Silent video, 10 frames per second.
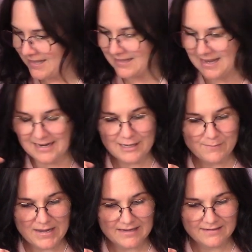and the hanging
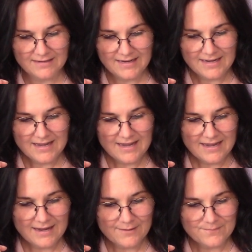man.
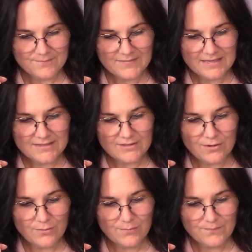Um,
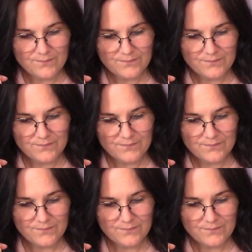so